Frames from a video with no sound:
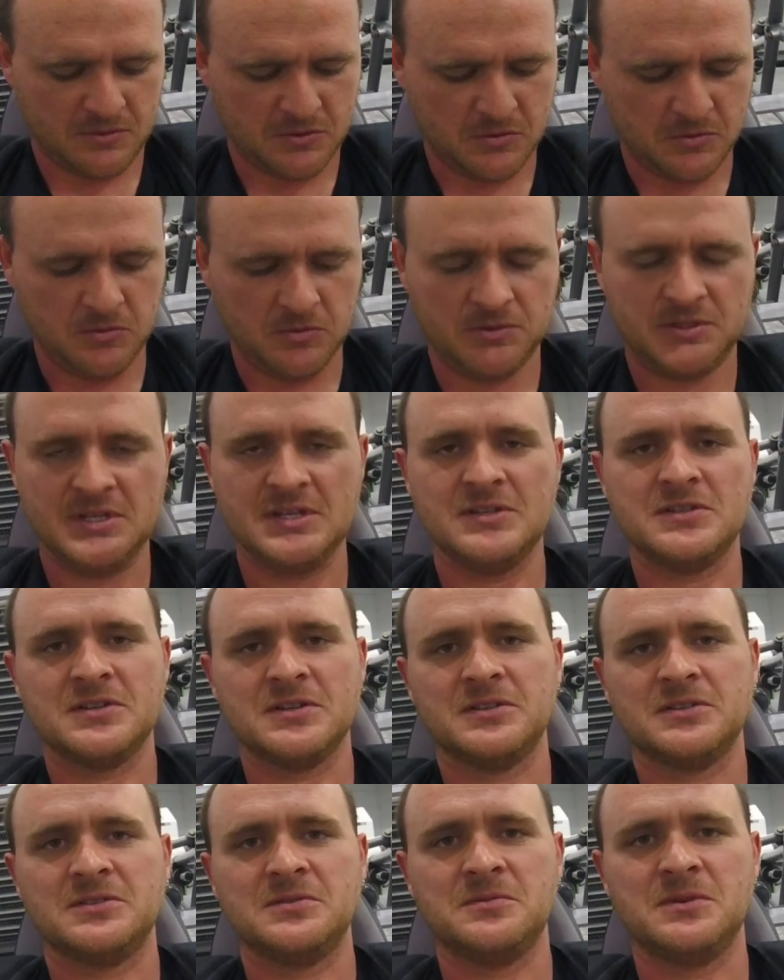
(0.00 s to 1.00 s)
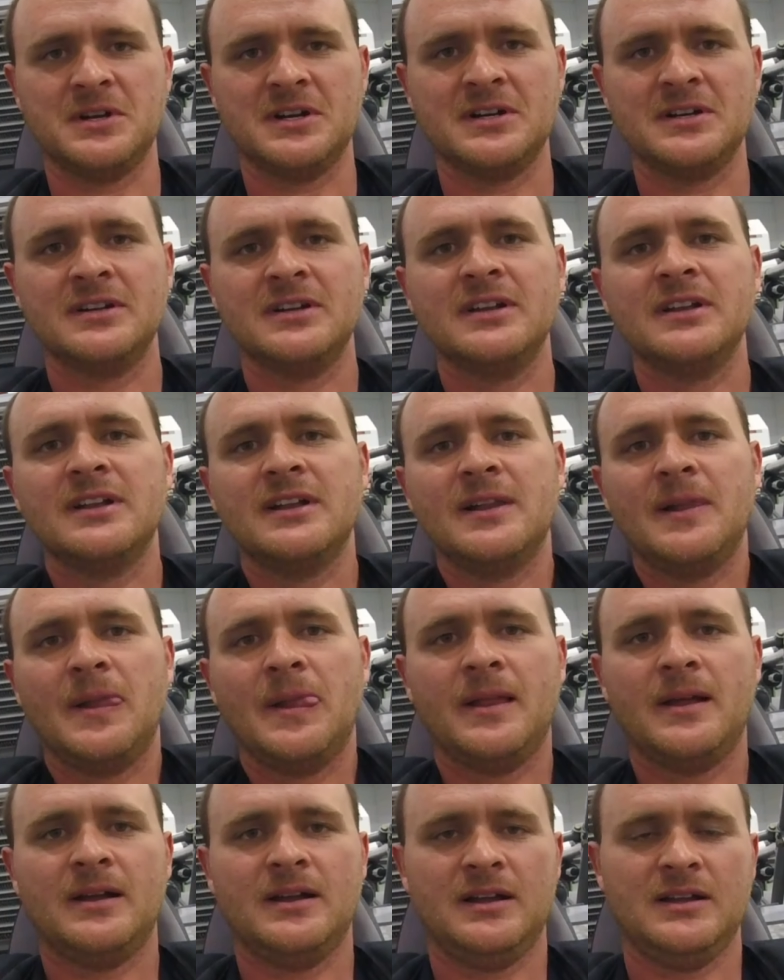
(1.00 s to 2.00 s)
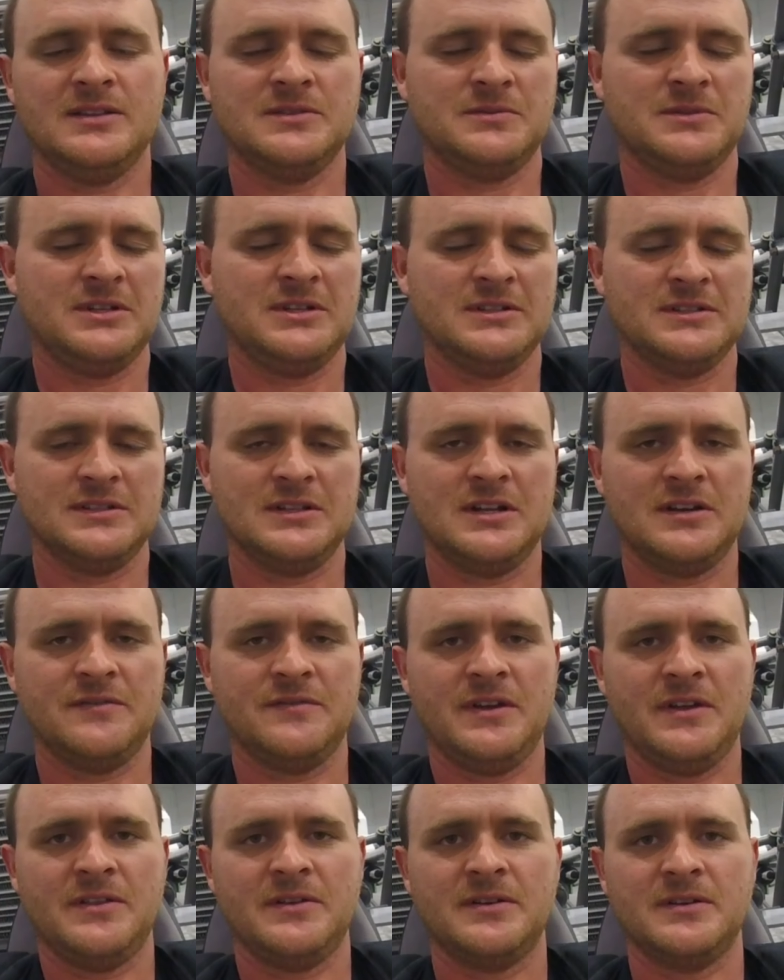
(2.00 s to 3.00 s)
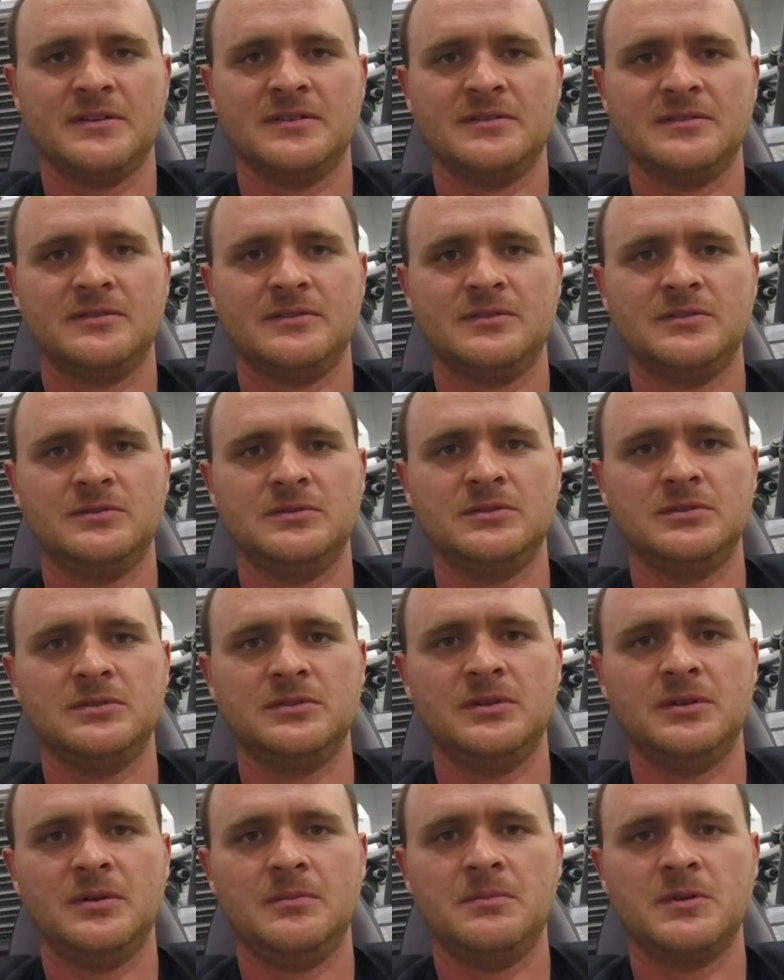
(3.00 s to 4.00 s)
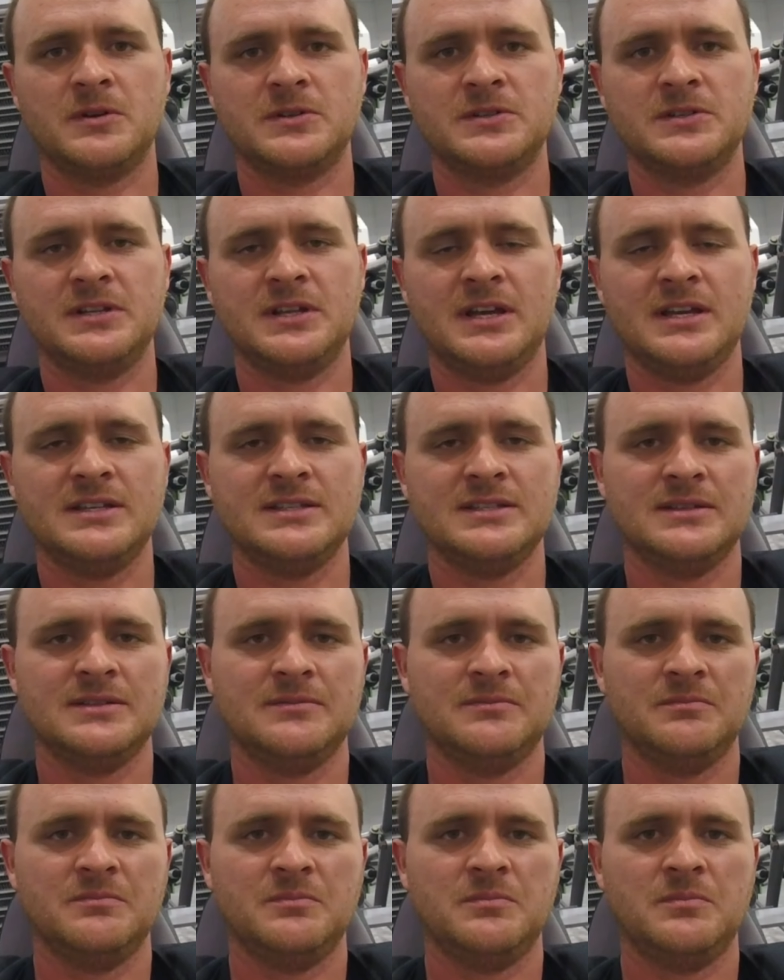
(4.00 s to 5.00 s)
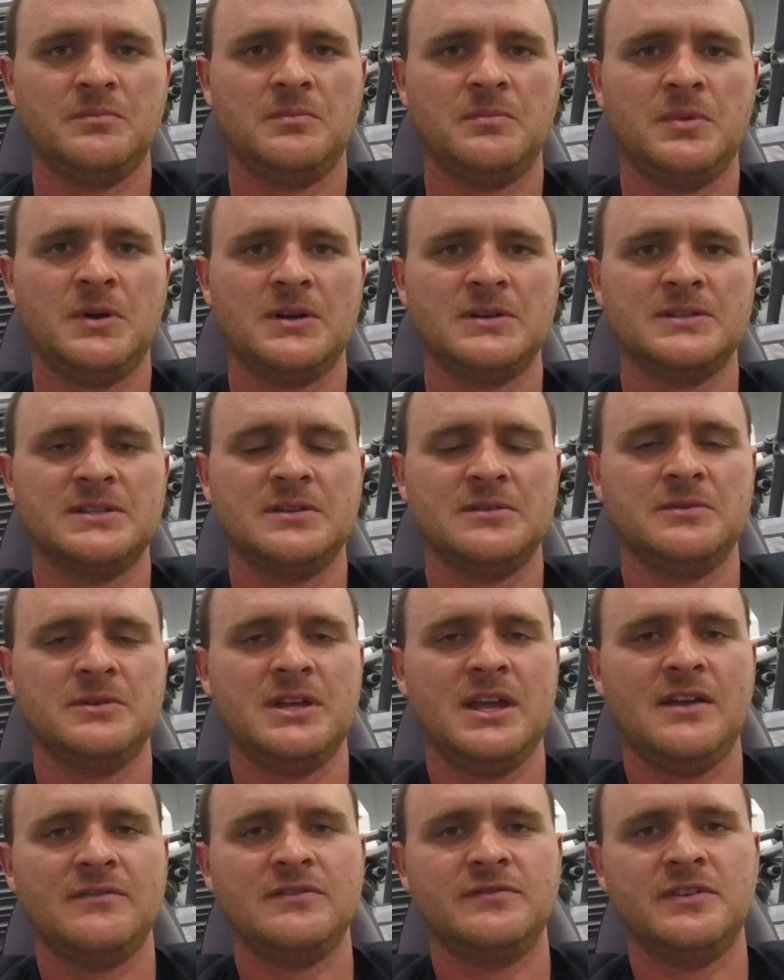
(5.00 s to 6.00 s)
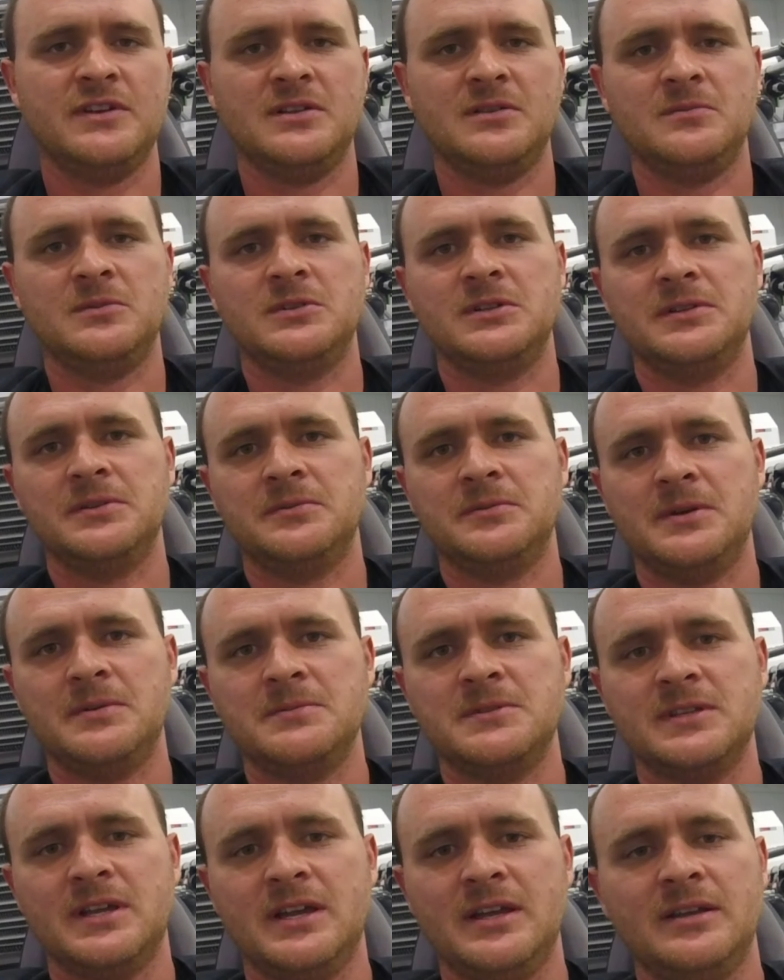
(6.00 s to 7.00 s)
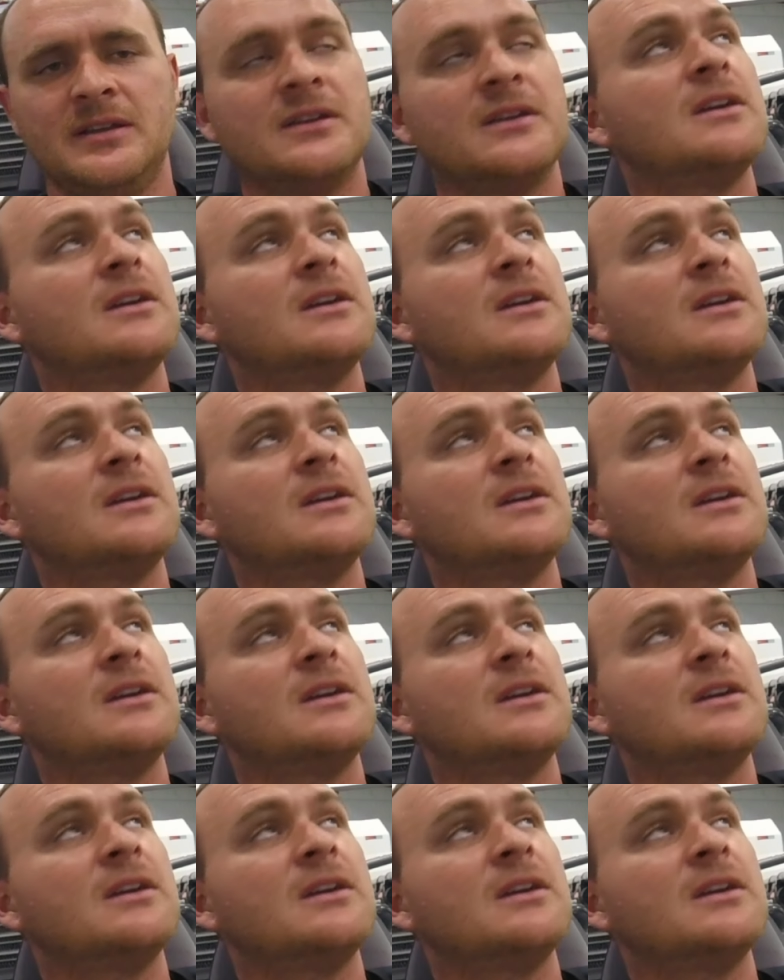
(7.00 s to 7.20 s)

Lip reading: cool t-shirt to wear, as well as a lot of other cool merchandise and parts that we have available on the website.